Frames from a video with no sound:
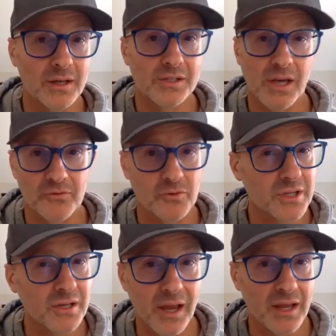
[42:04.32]
because after
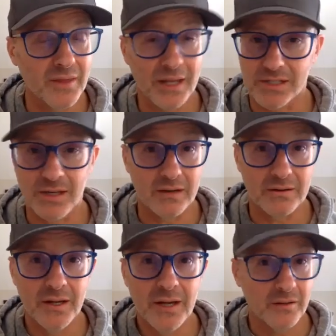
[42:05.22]
today, that's it.
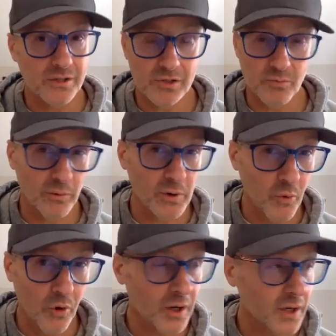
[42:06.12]
This is where we
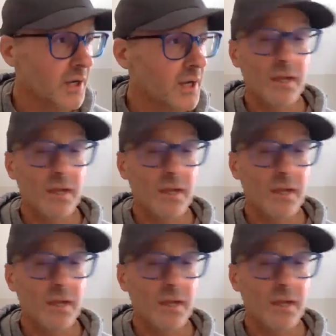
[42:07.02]
work.